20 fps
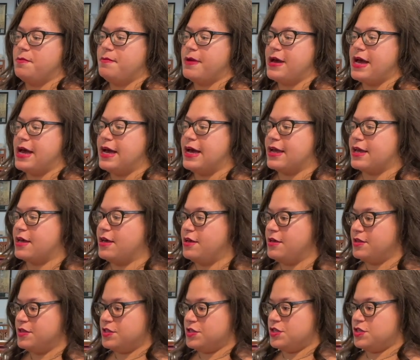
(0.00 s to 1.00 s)
back.
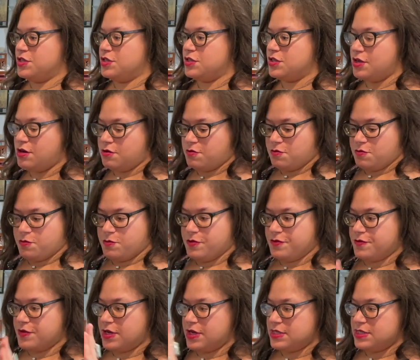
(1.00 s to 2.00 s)
So we've
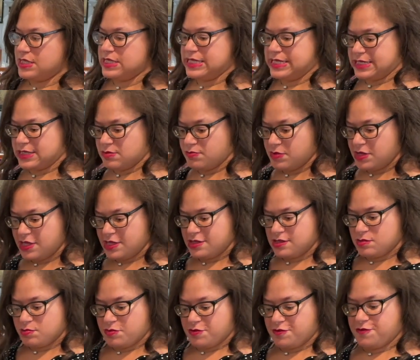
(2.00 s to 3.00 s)
got 6 minutes
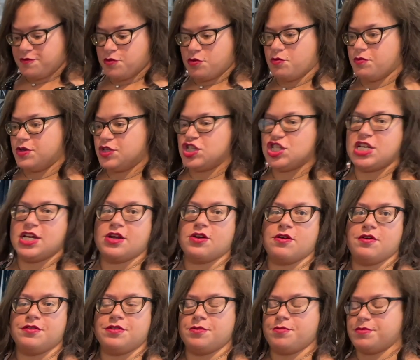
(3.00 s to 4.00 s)
before we check
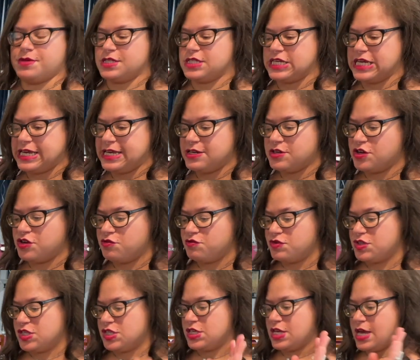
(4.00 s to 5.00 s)
on the
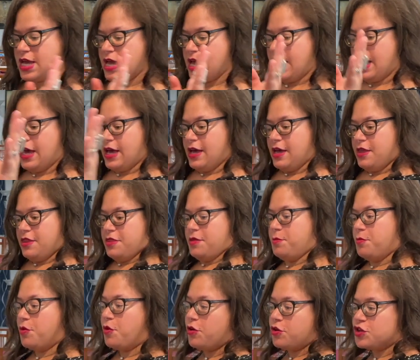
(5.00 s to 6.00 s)
potatoes. The
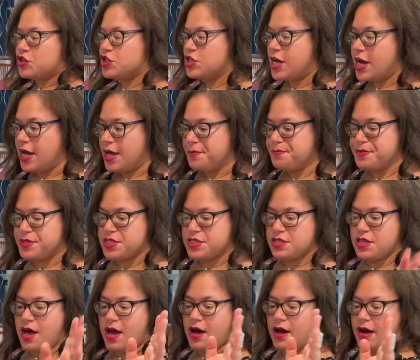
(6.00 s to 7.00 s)
pork chops
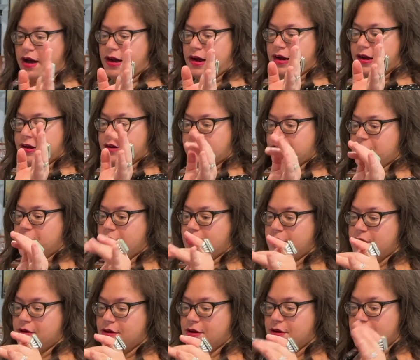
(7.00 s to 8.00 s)
are
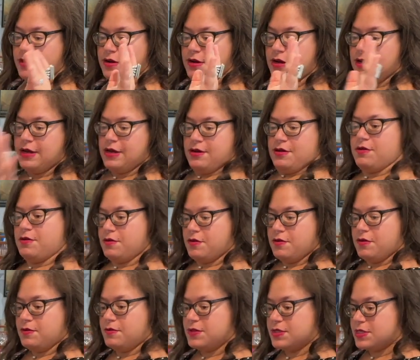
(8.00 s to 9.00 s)

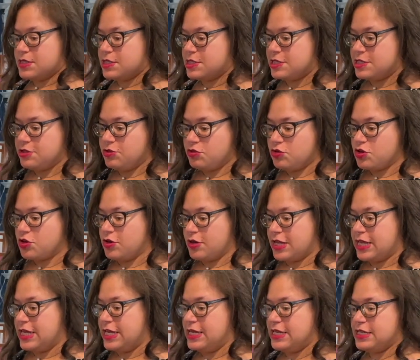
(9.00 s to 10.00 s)
still
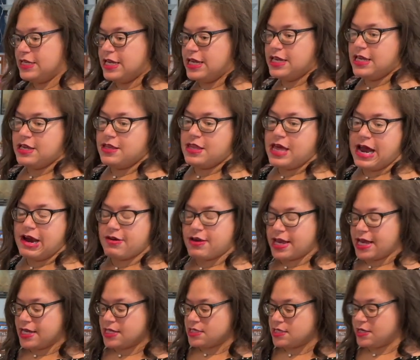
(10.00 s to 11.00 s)
cooking in our
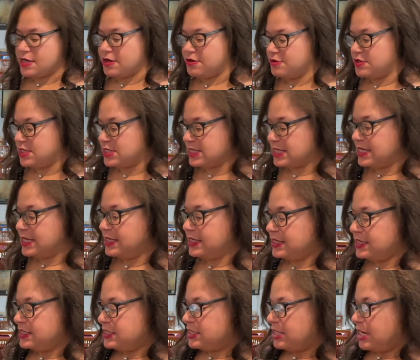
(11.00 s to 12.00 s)
cast iron skillet,